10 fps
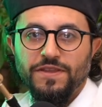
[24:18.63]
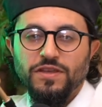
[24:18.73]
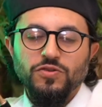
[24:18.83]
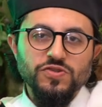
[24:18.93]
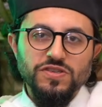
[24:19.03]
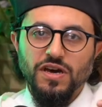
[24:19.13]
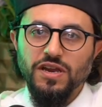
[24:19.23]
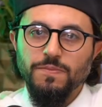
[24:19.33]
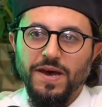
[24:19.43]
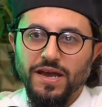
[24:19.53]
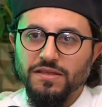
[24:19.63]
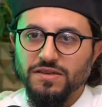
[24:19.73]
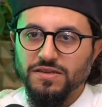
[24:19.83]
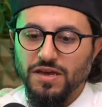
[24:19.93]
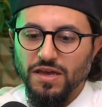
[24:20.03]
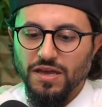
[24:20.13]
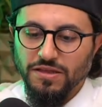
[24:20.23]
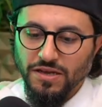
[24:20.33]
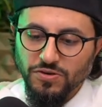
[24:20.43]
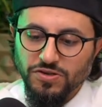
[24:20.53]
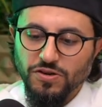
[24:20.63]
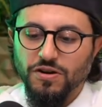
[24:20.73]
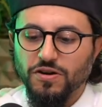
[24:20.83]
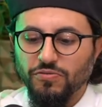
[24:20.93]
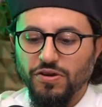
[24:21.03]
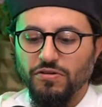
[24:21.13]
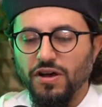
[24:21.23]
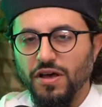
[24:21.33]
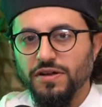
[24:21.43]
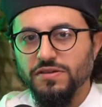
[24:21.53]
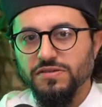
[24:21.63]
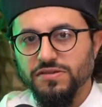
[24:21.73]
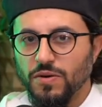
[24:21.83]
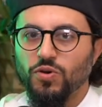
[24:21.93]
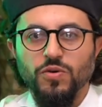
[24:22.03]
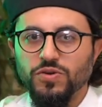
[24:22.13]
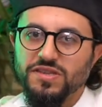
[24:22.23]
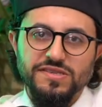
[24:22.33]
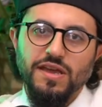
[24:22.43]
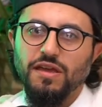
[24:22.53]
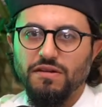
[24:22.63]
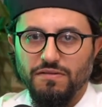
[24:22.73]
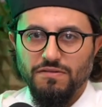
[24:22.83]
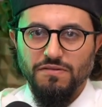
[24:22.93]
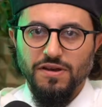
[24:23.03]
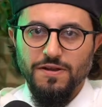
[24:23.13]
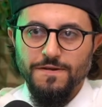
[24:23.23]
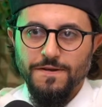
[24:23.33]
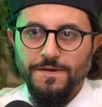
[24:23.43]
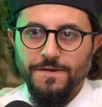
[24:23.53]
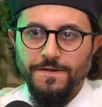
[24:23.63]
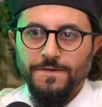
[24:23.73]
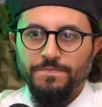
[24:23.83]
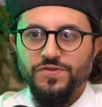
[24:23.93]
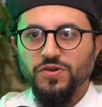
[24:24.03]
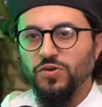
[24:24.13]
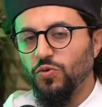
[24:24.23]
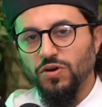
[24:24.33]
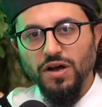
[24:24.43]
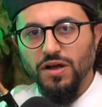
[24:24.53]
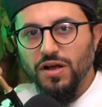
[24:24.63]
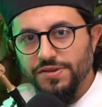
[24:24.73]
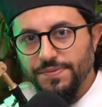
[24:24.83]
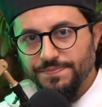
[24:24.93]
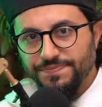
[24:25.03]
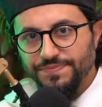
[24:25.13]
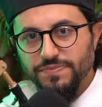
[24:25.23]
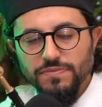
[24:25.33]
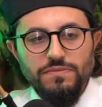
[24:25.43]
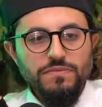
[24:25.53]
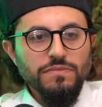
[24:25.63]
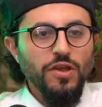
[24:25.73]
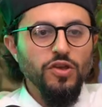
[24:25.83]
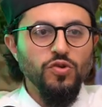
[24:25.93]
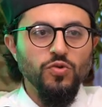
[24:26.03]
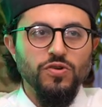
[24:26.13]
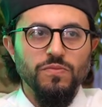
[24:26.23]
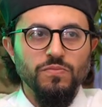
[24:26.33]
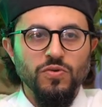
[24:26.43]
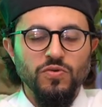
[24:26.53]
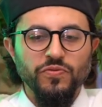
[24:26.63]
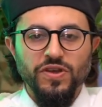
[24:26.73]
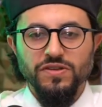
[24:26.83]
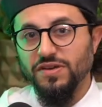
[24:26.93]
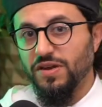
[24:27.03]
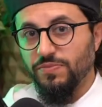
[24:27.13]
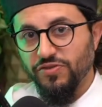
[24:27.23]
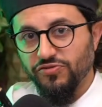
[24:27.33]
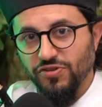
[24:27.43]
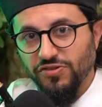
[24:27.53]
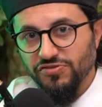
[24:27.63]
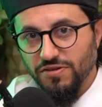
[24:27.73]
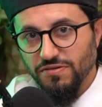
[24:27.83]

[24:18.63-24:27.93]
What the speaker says: You studied back in the day, and then you took a career on somewhere with the state, right? So you were a Qadi. You could move into administration.